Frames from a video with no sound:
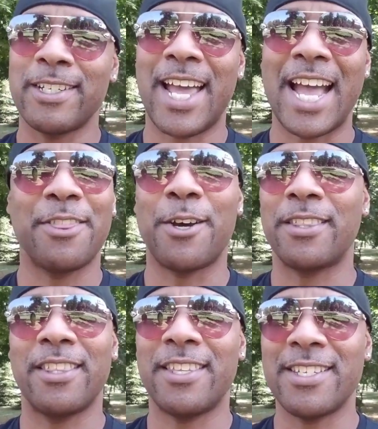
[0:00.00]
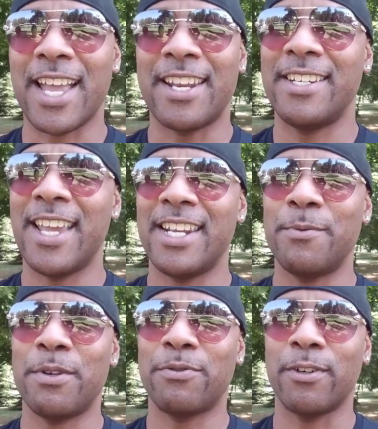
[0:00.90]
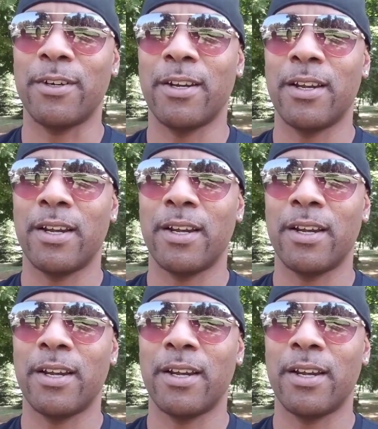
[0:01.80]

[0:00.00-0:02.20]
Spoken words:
and I thought that this kind of dating was for